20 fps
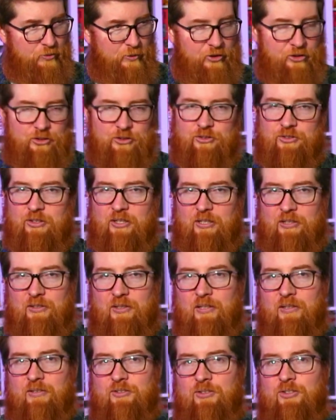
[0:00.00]
which is
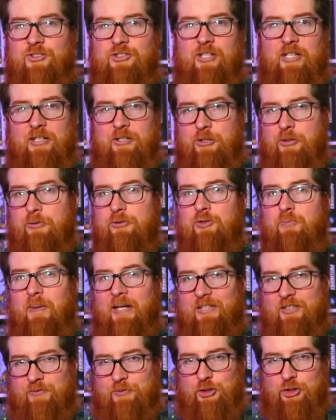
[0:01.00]
essentially a new
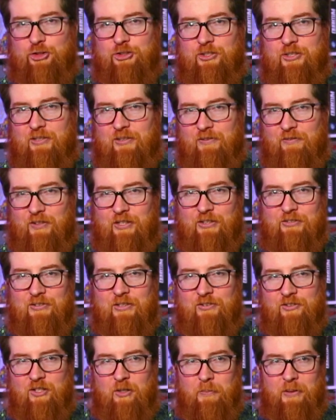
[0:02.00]
space version of this
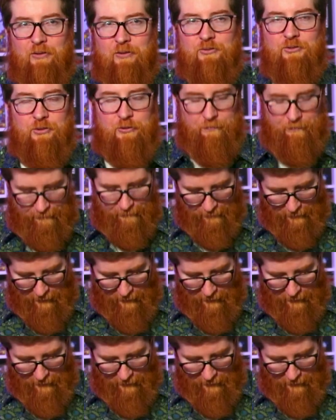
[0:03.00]
that's coming out soon.